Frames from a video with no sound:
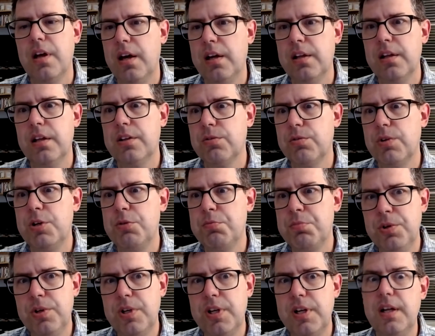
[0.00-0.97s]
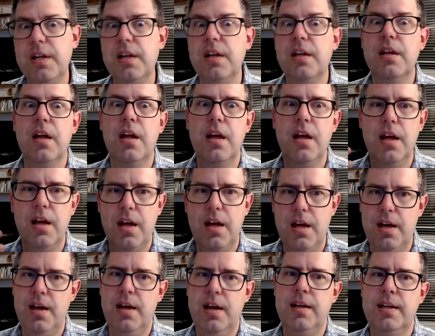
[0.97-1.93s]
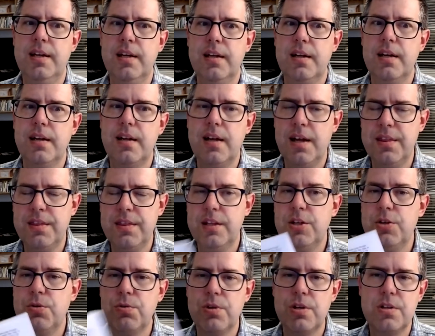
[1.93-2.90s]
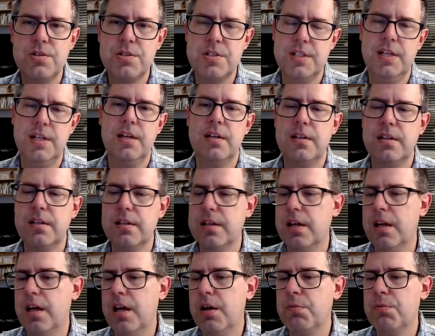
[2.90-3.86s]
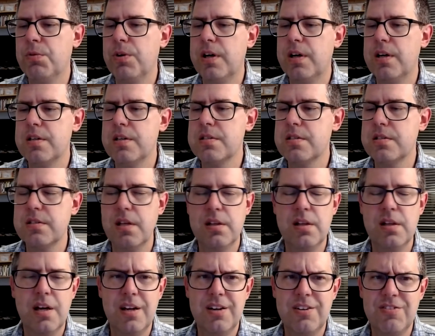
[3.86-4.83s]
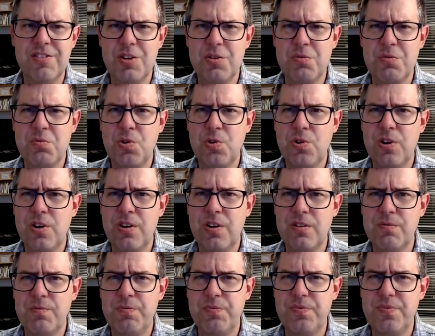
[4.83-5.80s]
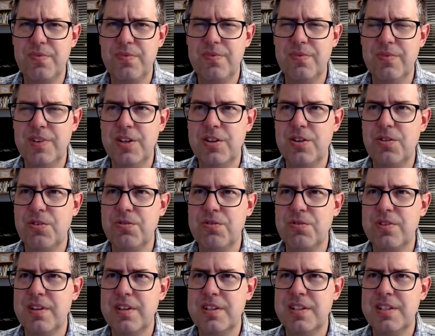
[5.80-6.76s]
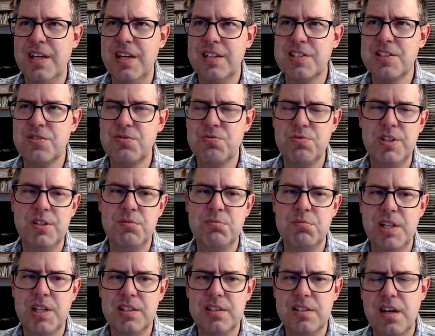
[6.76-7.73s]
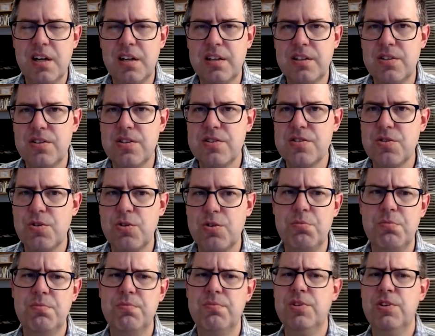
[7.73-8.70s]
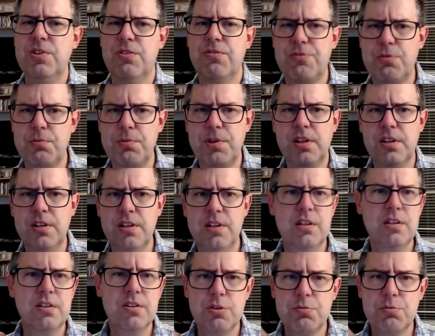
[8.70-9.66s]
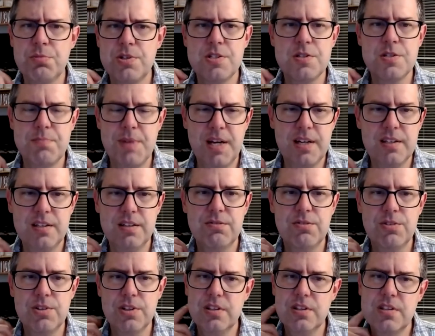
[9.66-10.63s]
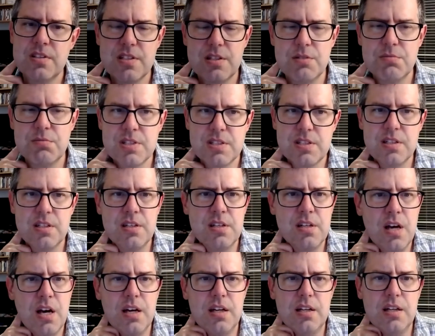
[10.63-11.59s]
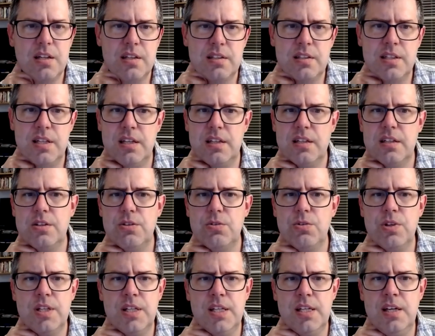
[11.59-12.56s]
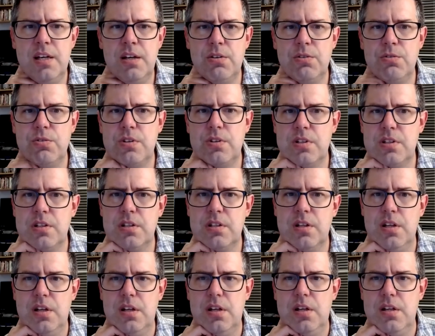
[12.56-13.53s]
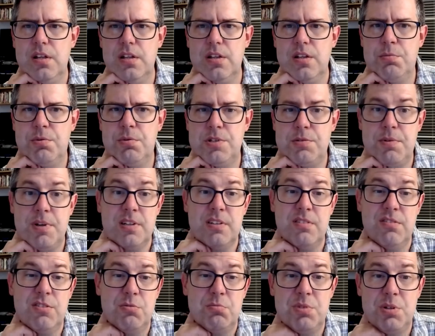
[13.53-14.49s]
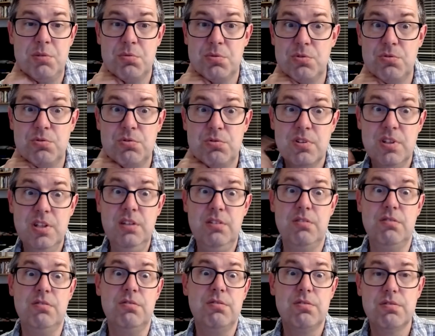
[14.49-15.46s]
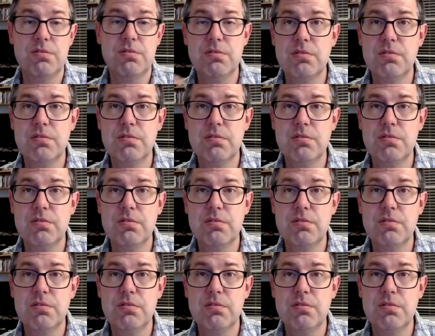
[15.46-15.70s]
I like the way you put it. I get it. I think you understand. Whereas a lot of the more, the text written by doctors or, from a clinical perspective really seems to not take into account the perspective of the people who live